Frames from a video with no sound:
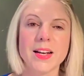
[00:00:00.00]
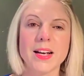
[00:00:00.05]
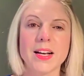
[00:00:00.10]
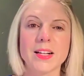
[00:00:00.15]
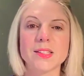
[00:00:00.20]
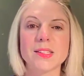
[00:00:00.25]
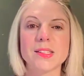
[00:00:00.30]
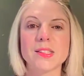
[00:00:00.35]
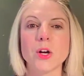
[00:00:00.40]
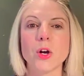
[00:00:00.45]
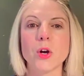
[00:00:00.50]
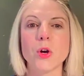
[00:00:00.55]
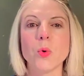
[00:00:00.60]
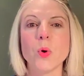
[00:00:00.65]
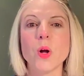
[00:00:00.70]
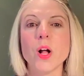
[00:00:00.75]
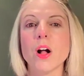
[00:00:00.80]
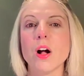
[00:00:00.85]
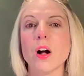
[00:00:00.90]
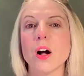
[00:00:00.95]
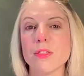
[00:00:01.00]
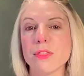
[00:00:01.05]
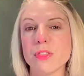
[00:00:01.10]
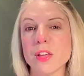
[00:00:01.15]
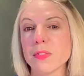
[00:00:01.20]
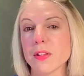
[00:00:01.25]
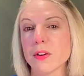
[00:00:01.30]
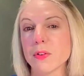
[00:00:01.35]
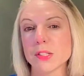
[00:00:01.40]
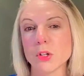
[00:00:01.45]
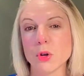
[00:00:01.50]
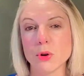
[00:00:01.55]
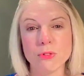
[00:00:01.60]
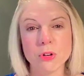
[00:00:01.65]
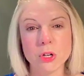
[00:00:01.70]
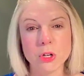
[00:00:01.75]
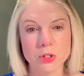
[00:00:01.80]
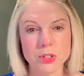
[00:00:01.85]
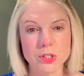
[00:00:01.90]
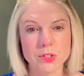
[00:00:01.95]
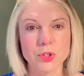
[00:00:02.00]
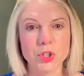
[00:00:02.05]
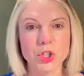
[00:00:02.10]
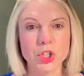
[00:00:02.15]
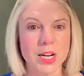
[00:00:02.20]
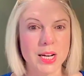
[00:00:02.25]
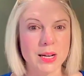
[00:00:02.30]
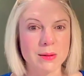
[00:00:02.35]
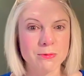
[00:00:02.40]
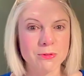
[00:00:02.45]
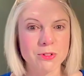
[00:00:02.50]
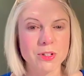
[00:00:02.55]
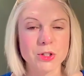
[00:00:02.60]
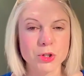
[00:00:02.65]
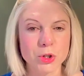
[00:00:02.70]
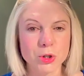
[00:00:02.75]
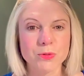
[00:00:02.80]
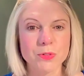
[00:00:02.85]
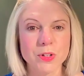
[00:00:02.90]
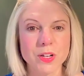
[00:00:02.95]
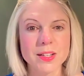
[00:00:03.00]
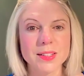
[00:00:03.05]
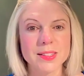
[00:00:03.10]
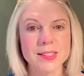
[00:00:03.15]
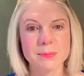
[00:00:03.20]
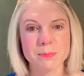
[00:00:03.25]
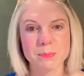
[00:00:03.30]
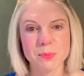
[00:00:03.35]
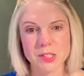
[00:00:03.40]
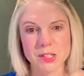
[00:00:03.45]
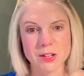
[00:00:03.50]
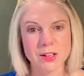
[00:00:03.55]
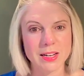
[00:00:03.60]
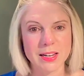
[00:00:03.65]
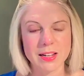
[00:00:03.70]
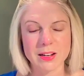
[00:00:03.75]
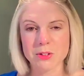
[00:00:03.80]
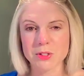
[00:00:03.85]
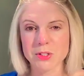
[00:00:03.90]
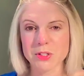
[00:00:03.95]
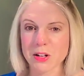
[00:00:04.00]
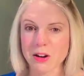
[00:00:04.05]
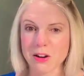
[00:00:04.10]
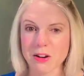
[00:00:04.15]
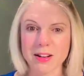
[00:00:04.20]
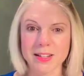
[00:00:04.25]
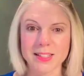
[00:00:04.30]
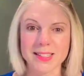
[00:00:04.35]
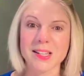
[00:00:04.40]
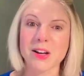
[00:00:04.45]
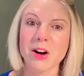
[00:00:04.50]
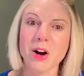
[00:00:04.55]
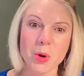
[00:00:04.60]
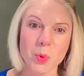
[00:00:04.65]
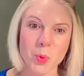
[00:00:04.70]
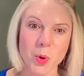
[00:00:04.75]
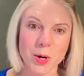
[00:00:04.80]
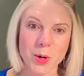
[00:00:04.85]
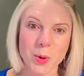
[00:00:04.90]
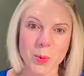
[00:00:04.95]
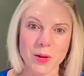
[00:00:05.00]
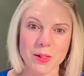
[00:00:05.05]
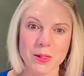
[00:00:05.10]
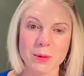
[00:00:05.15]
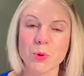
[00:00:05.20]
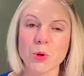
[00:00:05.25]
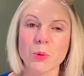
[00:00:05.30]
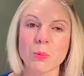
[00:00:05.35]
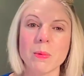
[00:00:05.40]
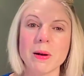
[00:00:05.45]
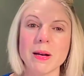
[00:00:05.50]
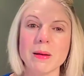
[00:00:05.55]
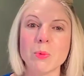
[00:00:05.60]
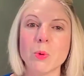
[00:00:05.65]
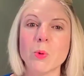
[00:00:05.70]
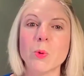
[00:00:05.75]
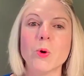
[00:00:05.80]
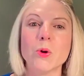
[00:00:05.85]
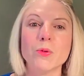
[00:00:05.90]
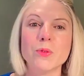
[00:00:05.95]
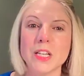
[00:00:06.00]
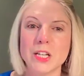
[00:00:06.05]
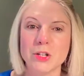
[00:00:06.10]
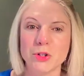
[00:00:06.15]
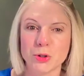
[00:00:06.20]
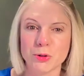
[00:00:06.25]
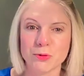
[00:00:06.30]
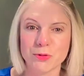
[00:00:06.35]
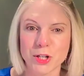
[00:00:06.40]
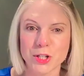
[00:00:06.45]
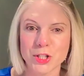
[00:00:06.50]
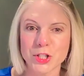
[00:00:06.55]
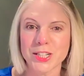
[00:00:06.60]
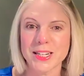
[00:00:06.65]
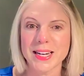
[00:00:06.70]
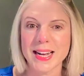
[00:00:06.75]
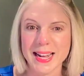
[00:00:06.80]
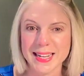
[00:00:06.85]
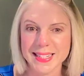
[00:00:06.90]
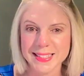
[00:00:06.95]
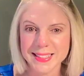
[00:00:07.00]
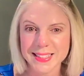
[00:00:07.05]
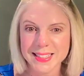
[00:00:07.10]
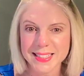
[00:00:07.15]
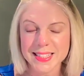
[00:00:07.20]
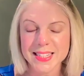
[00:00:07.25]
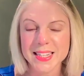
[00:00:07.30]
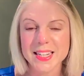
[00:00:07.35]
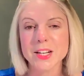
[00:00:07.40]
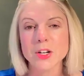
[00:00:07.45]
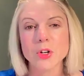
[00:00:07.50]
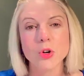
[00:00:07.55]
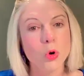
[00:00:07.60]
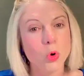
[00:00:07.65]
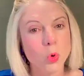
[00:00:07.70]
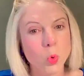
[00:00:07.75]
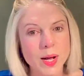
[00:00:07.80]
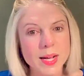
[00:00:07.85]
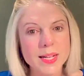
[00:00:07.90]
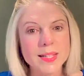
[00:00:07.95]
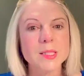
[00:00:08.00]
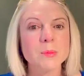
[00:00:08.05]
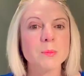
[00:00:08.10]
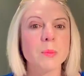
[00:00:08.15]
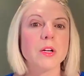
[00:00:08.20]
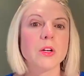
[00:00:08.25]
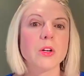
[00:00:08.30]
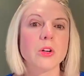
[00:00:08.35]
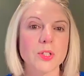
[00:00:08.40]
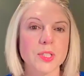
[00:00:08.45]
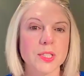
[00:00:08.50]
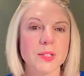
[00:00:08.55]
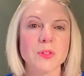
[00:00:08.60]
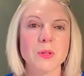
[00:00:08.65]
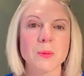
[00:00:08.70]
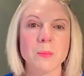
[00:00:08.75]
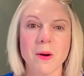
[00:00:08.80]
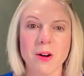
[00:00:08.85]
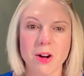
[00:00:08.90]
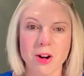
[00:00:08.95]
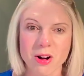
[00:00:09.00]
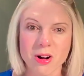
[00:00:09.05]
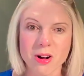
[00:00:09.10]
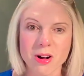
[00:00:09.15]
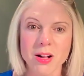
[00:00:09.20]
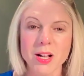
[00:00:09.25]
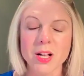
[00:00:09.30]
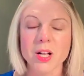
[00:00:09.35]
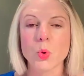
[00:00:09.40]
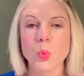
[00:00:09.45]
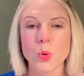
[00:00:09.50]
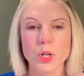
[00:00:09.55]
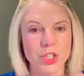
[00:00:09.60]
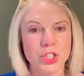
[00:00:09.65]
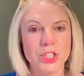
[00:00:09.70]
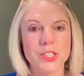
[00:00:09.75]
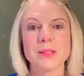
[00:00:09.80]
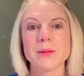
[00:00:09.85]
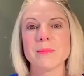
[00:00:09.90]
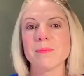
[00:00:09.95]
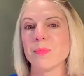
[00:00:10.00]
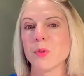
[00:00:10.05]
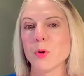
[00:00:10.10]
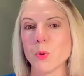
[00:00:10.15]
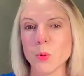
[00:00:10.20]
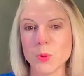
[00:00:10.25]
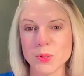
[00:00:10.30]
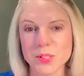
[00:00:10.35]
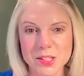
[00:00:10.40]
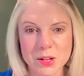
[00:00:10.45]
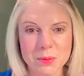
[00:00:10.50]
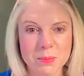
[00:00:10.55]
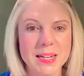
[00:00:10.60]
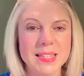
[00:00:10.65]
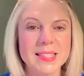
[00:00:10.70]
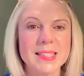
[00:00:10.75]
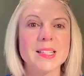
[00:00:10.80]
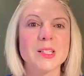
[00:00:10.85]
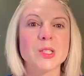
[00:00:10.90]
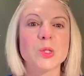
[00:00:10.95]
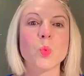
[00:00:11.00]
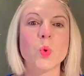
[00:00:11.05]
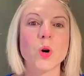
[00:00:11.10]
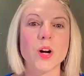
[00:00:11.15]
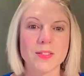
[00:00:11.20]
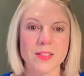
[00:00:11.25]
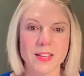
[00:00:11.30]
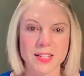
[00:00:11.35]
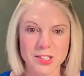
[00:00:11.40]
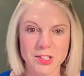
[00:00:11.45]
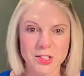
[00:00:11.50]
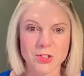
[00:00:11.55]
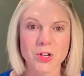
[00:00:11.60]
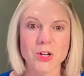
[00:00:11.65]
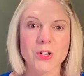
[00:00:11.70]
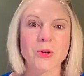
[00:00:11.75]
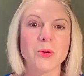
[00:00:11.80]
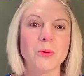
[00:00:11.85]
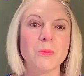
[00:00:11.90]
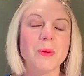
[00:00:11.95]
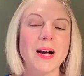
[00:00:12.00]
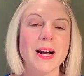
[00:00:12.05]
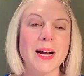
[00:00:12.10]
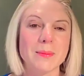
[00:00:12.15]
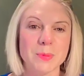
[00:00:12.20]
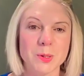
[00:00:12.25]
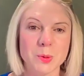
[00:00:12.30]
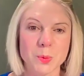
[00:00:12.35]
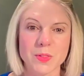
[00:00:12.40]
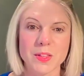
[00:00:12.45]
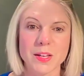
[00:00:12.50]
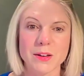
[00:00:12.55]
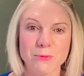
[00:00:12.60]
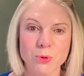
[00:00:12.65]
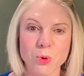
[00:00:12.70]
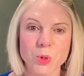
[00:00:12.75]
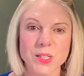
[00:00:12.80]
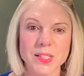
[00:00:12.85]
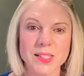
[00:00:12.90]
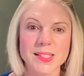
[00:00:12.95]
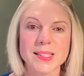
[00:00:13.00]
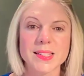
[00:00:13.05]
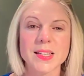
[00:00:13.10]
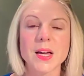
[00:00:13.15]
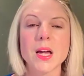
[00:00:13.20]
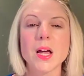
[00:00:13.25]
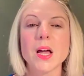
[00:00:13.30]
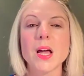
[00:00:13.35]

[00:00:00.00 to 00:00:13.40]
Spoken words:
And so I think there is often a lot of shame for introverts. Certainly a lot of the clients that I work with are probably more on the introversion end. Not always, but a lot of them are, which is also makes sense why they struggle perhaps with their voice.